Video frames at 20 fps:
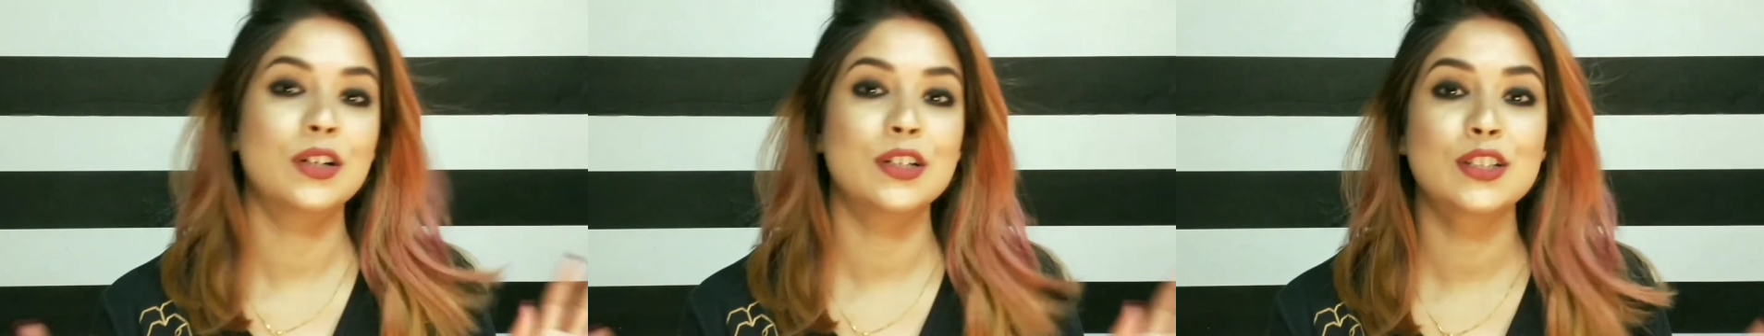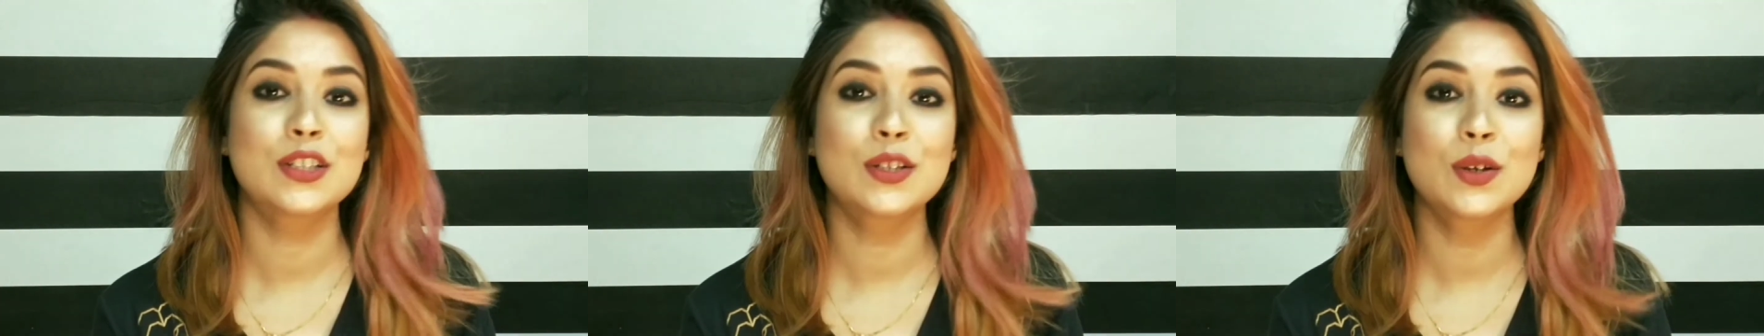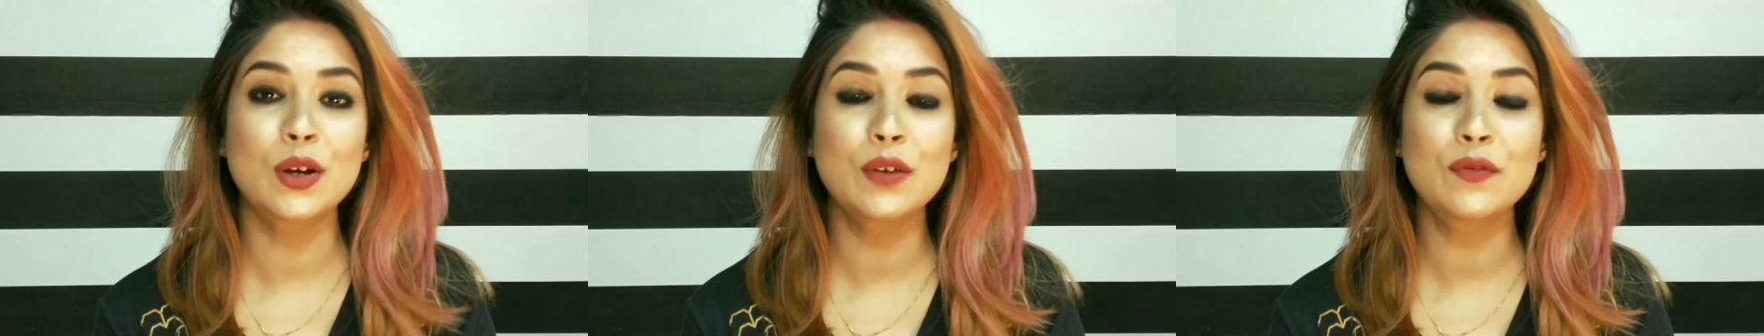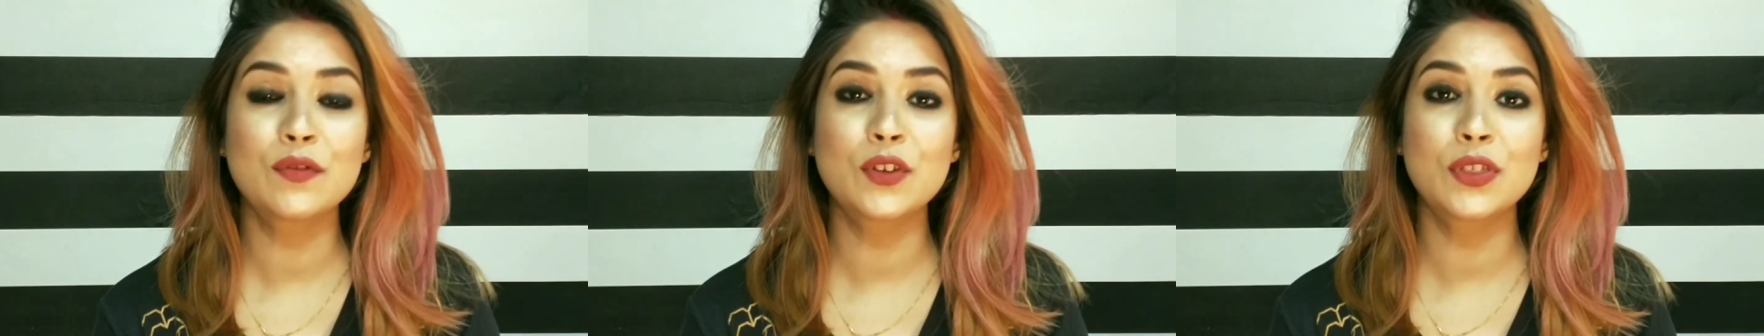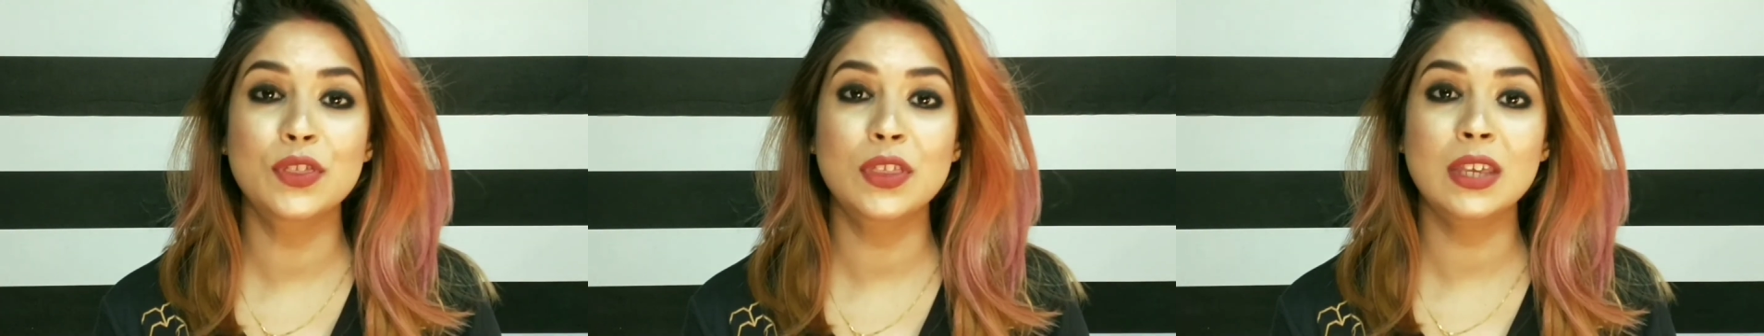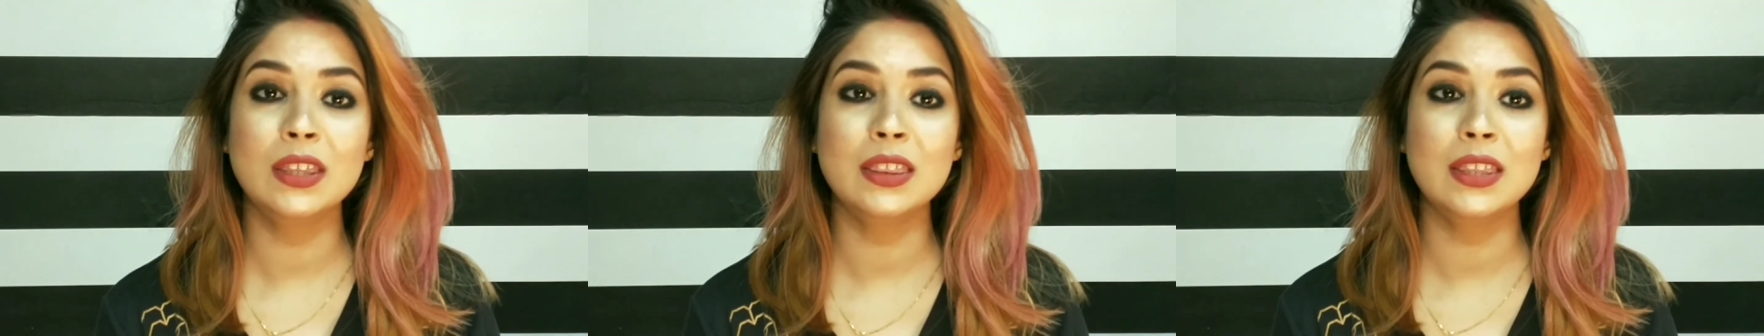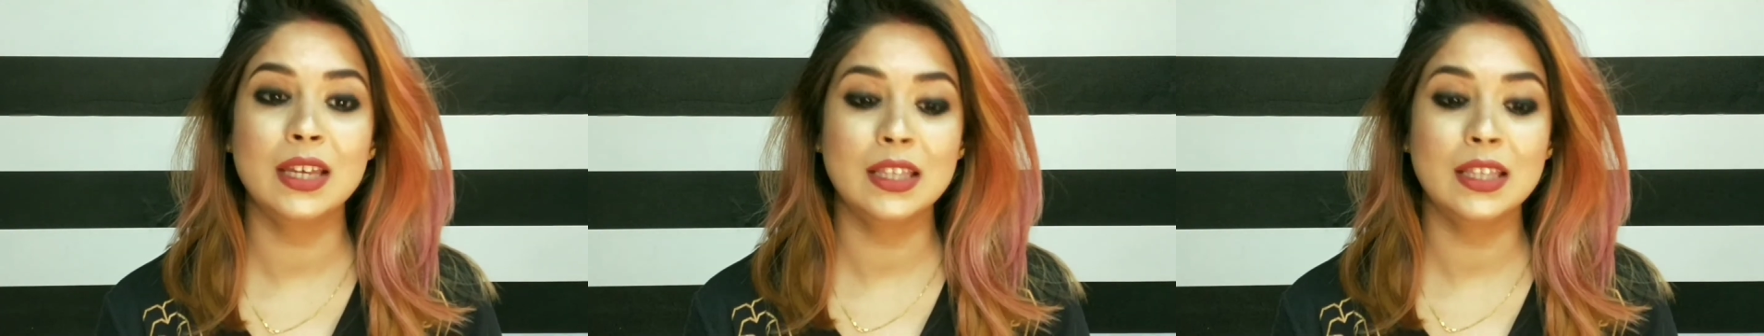Alright, so if you
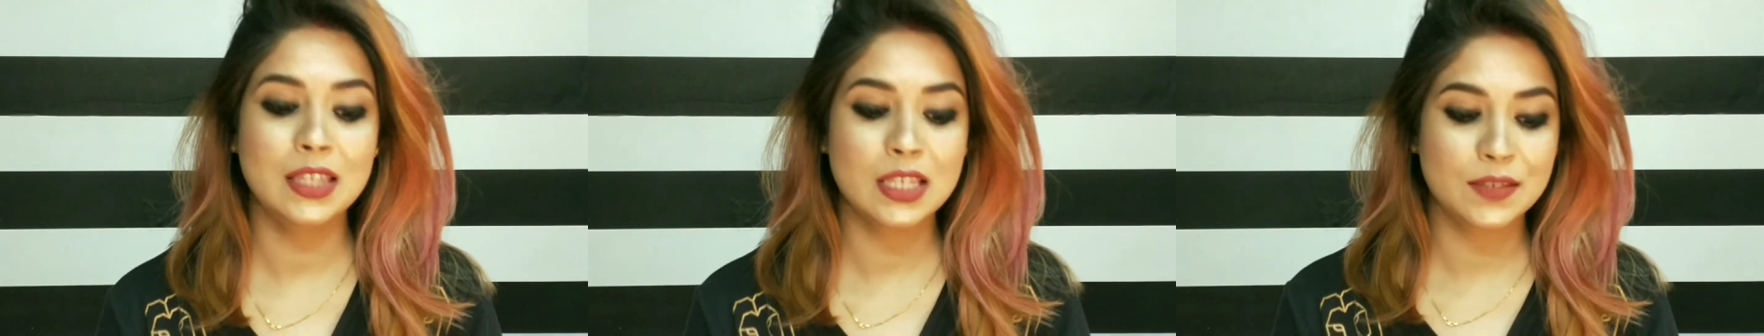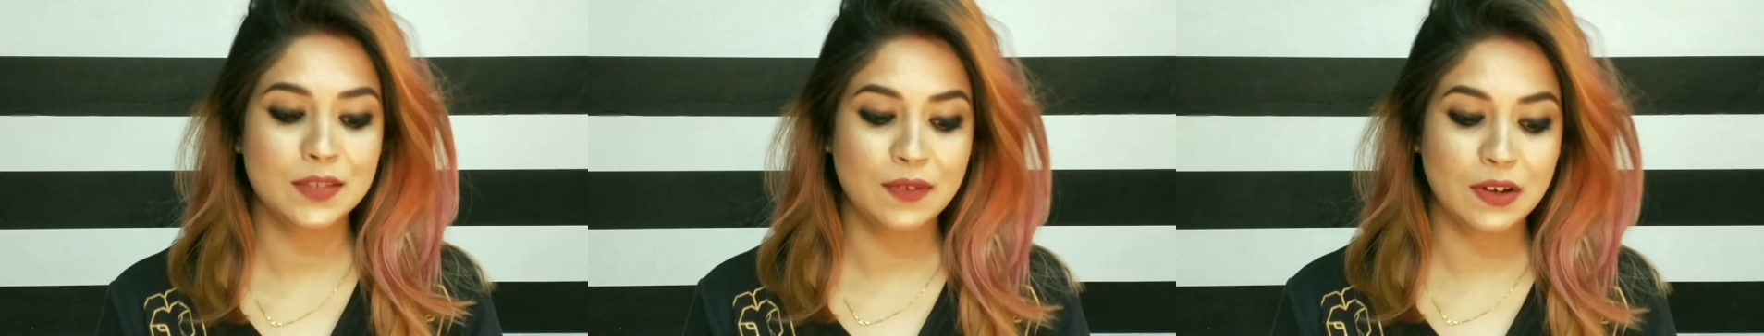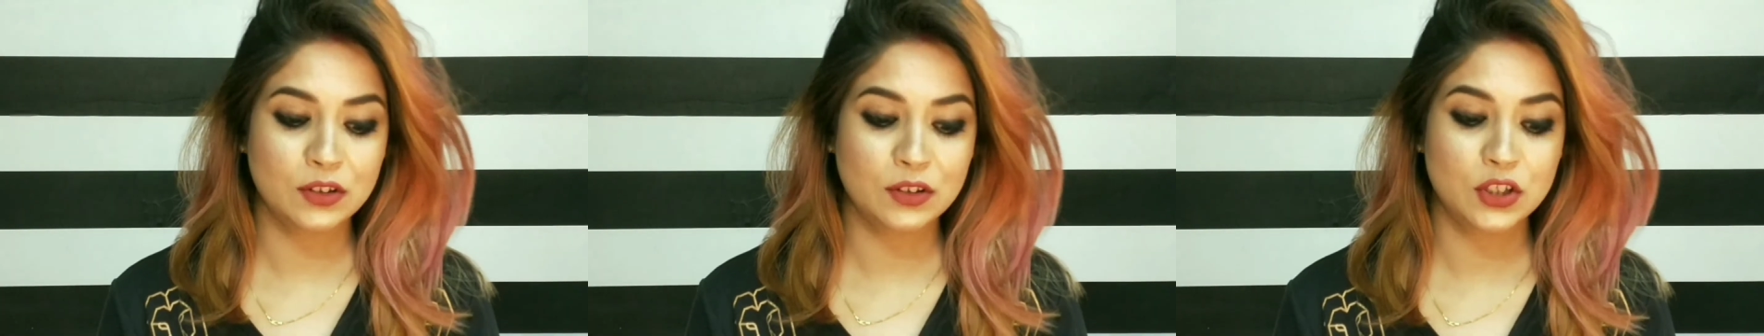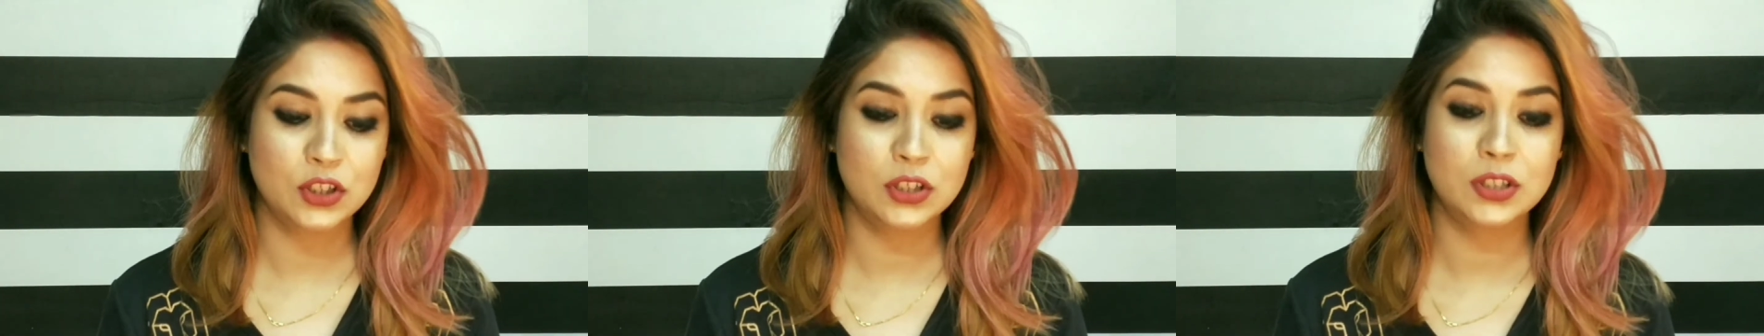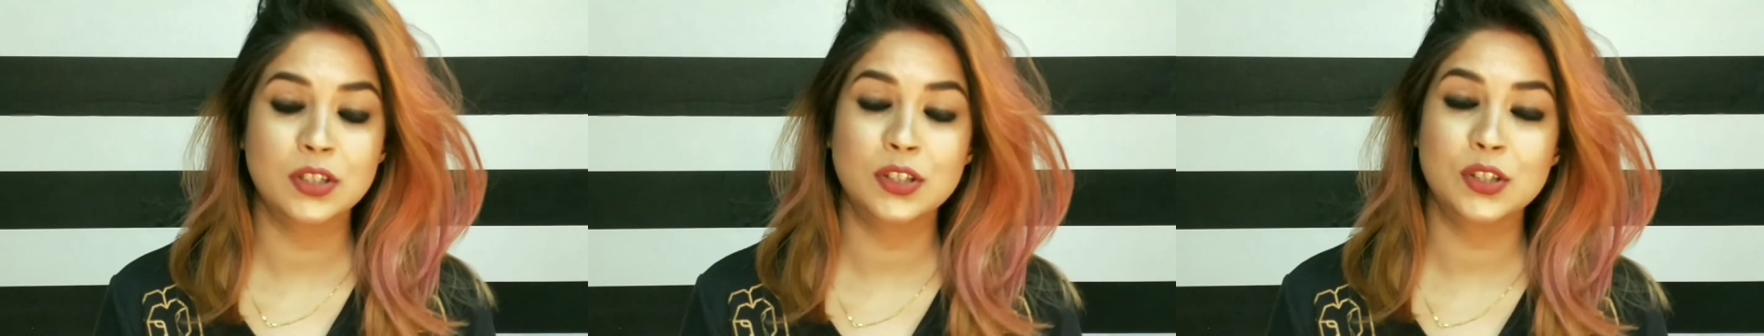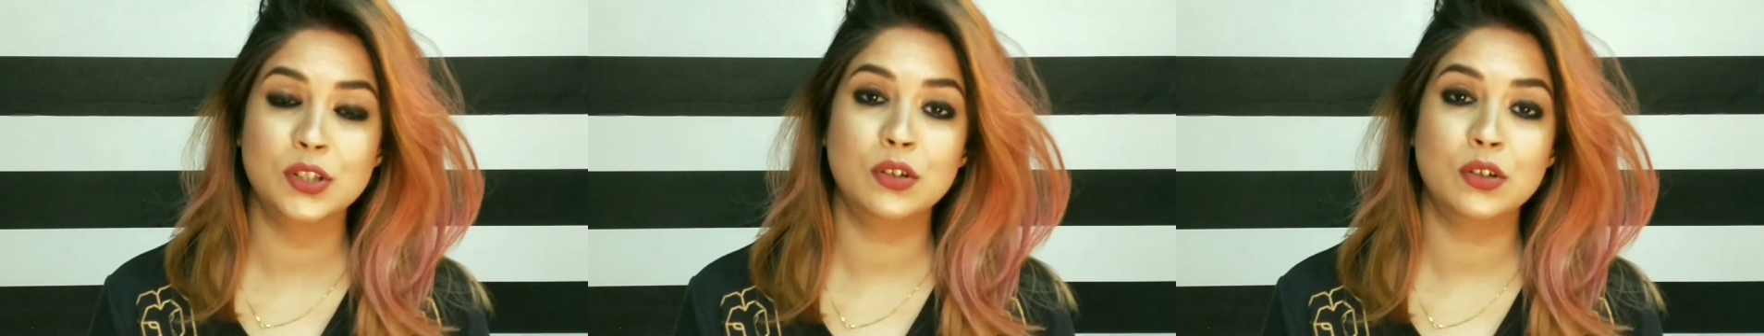think that this foundation